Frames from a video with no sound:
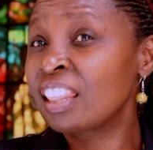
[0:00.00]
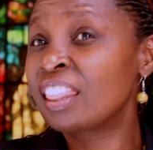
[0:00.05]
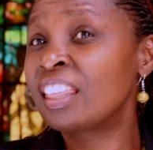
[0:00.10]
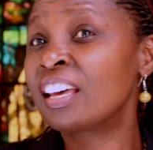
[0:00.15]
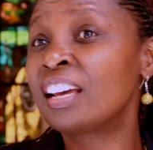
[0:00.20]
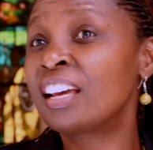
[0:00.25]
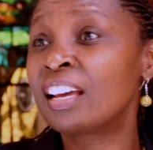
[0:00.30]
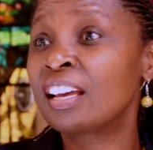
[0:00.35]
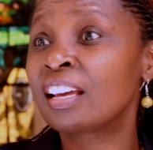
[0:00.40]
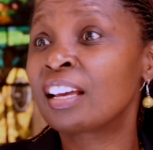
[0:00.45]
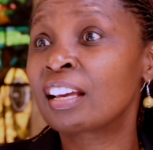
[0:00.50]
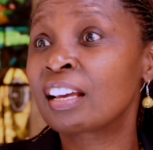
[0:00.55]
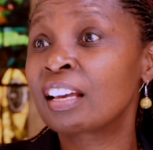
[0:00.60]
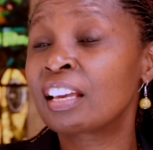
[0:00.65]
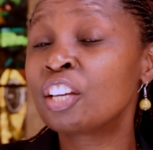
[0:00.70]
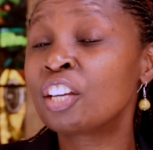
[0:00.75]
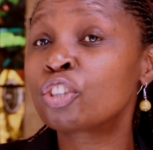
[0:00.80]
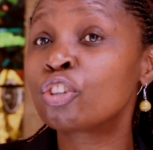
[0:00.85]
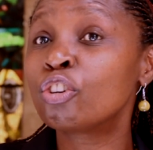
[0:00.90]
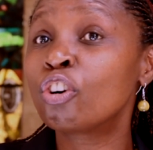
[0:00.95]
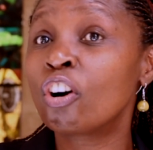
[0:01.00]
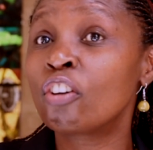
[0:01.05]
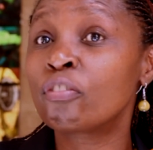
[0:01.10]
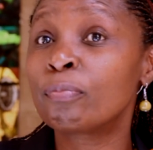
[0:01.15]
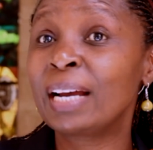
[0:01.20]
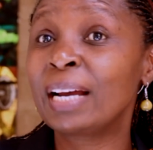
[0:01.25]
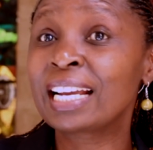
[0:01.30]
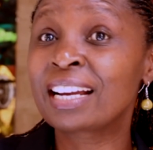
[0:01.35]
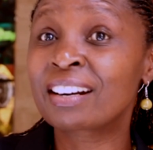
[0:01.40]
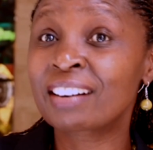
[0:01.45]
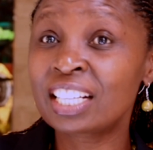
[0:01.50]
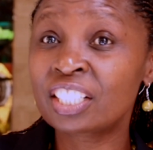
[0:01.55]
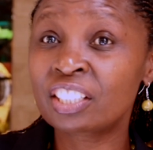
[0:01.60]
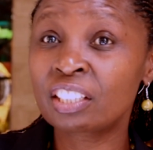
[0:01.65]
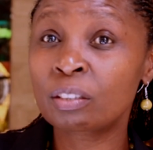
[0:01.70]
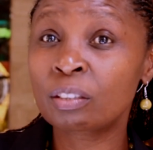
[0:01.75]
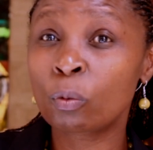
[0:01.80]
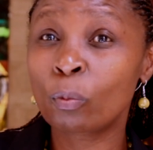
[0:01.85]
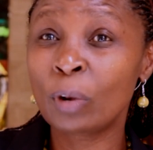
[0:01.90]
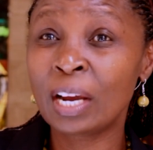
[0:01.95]
the issue of
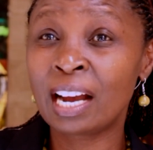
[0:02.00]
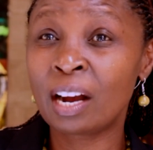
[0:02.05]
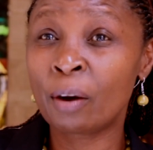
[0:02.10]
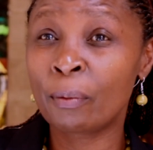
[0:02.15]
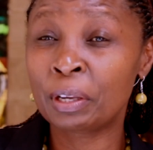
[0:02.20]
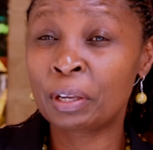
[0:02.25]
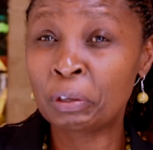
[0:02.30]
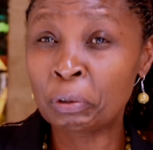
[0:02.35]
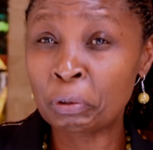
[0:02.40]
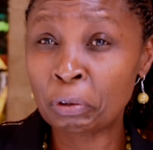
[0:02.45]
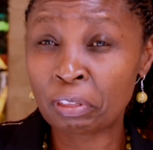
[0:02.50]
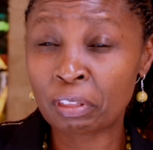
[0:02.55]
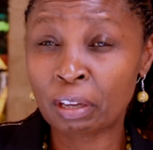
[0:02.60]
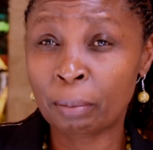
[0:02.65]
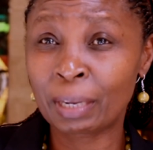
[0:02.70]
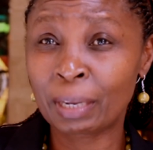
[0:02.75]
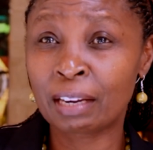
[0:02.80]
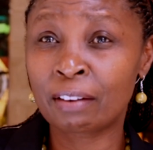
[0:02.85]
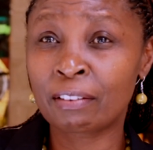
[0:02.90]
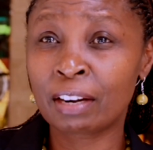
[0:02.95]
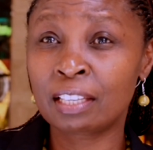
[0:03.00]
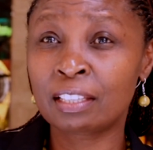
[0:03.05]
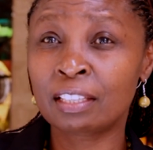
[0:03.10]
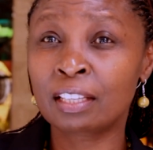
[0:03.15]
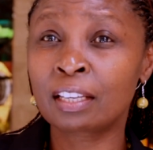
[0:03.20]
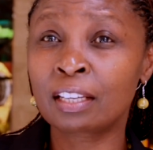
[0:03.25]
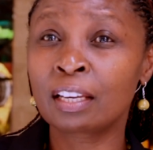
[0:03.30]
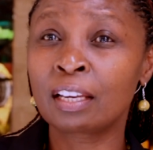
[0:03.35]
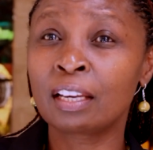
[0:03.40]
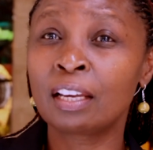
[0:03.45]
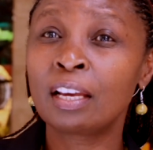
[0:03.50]
migration, where our youth are migrating